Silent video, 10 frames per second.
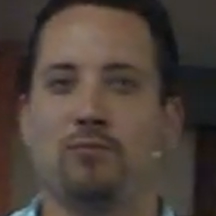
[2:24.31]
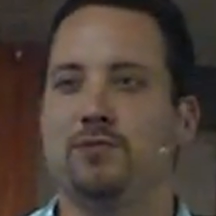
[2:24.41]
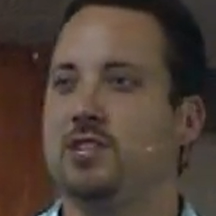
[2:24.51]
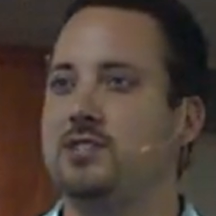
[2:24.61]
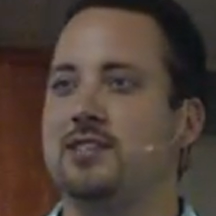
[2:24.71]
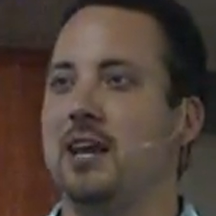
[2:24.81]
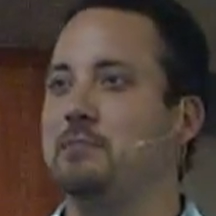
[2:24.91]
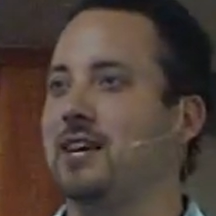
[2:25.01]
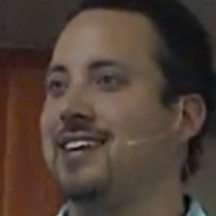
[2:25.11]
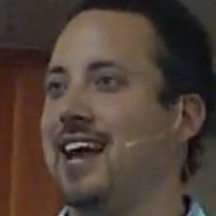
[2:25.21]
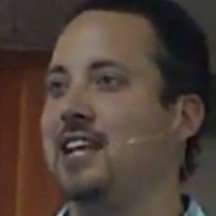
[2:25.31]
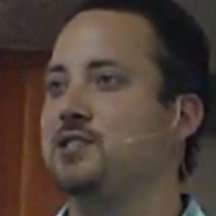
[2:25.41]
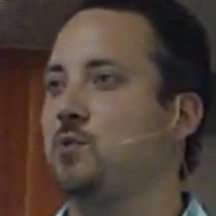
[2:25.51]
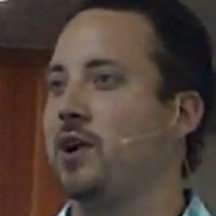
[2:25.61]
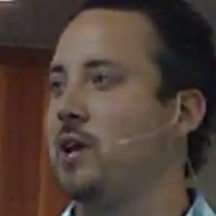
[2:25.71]
just seems
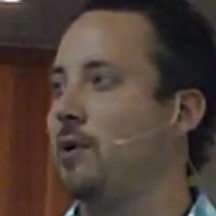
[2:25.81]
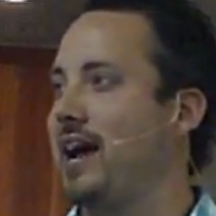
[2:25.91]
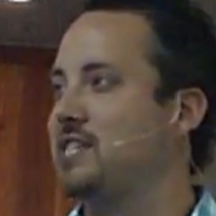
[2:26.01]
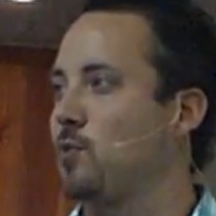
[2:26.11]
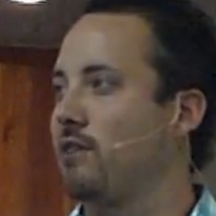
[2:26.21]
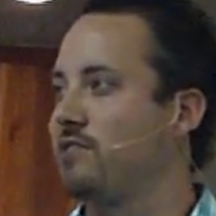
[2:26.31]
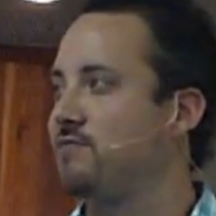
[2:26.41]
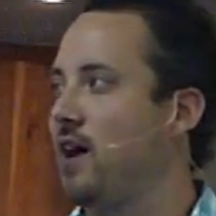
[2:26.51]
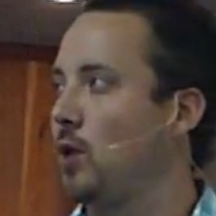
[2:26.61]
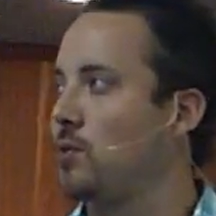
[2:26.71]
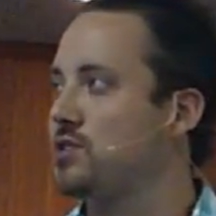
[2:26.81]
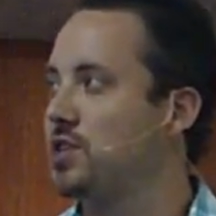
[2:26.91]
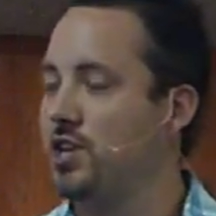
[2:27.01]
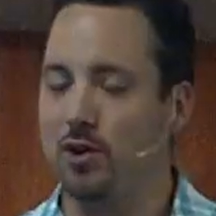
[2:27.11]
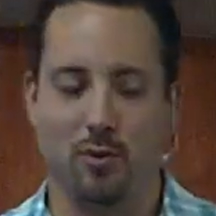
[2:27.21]
against what He would ask one of His followers
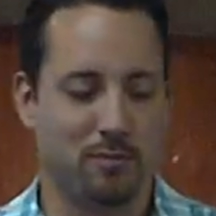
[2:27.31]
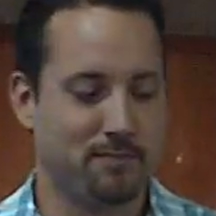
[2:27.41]
to do.